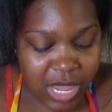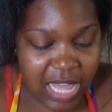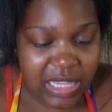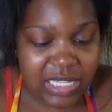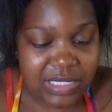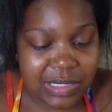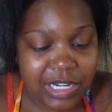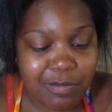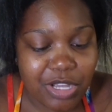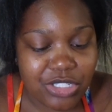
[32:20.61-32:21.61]
I think it's the
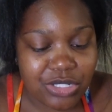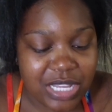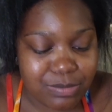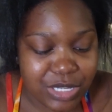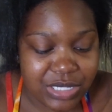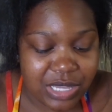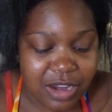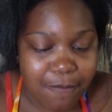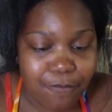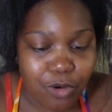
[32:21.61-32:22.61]
honey mustard that's messing it
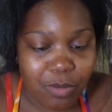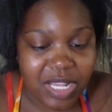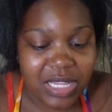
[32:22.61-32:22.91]
up for me.